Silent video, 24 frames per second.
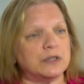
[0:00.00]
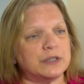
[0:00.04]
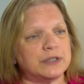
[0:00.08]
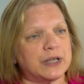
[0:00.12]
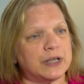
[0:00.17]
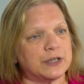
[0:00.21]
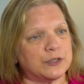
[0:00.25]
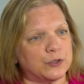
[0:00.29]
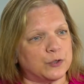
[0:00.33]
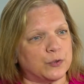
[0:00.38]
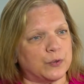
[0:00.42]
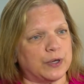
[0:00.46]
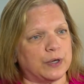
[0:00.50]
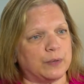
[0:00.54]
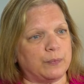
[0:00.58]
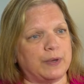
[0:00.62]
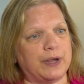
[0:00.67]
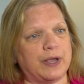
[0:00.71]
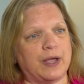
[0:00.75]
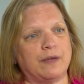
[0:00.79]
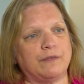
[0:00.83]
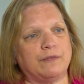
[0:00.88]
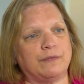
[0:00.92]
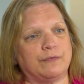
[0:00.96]
at doing, we
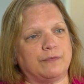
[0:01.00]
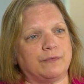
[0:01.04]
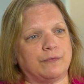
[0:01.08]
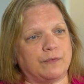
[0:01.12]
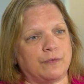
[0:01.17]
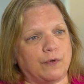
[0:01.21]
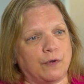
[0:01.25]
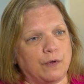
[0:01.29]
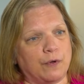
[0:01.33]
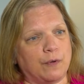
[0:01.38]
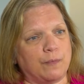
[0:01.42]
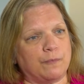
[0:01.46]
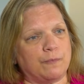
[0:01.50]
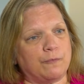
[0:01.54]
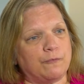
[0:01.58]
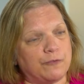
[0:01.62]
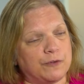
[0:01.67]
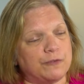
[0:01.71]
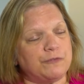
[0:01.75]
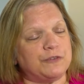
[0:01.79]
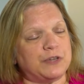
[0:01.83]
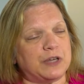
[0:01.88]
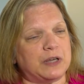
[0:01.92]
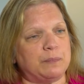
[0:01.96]
have
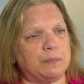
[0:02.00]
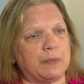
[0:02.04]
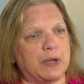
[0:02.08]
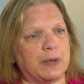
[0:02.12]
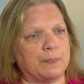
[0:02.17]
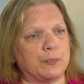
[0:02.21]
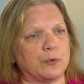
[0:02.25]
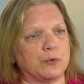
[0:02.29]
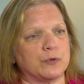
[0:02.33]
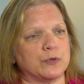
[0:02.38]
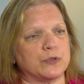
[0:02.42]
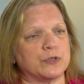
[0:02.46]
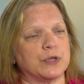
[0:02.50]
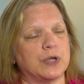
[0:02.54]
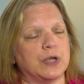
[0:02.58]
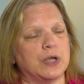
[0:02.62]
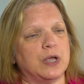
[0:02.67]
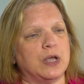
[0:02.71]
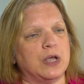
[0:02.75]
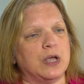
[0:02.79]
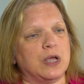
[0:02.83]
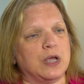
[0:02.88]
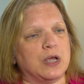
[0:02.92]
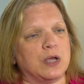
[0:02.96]
15 members.
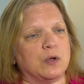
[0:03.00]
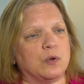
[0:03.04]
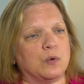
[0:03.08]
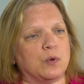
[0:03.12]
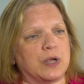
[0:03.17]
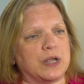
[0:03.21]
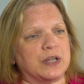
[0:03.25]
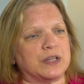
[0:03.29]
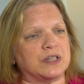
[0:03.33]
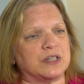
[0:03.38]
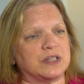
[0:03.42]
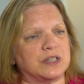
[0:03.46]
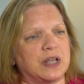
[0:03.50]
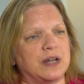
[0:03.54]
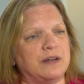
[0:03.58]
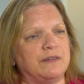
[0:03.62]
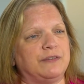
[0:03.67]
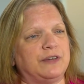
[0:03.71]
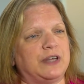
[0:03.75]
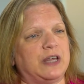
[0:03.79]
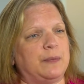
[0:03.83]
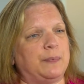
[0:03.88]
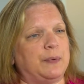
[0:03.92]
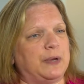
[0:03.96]
Instead
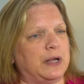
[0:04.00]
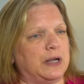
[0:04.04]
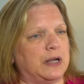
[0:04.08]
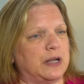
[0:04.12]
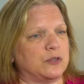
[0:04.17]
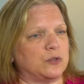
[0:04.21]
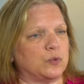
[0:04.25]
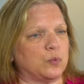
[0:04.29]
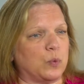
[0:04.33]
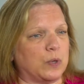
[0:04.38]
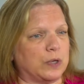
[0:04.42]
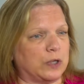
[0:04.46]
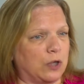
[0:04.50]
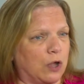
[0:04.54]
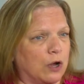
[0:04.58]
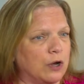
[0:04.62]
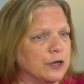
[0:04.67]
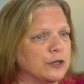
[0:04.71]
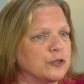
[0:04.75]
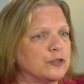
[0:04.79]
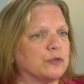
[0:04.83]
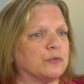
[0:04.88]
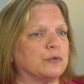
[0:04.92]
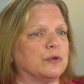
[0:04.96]
of keeping it as one
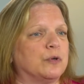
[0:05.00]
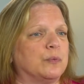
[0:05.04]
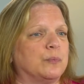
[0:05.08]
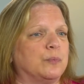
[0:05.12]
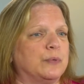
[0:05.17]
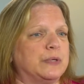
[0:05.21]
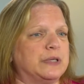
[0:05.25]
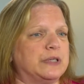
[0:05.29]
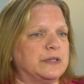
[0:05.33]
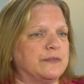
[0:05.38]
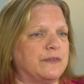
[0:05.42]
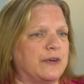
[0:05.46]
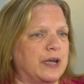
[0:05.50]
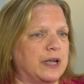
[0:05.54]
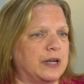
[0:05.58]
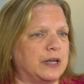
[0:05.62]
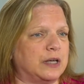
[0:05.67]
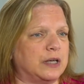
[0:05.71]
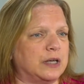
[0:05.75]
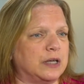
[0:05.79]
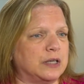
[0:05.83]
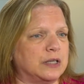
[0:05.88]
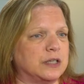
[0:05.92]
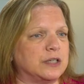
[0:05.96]
large group, we
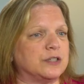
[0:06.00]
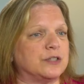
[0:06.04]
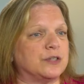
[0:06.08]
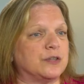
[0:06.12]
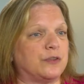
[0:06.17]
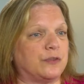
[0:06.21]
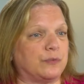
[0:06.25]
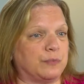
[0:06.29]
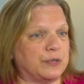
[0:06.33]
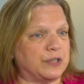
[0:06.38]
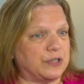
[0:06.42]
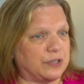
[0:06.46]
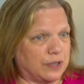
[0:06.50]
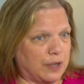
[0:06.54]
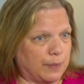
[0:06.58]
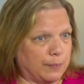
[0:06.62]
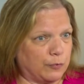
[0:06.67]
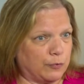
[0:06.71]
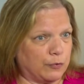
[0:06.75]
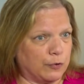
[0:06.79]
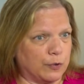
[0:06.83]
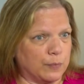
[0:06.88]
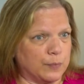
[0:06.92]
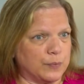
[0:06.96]
divided it into 3
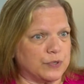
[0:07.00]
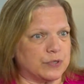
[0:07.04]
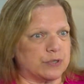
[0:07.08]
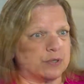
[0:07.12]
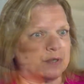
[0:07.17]
subgroups,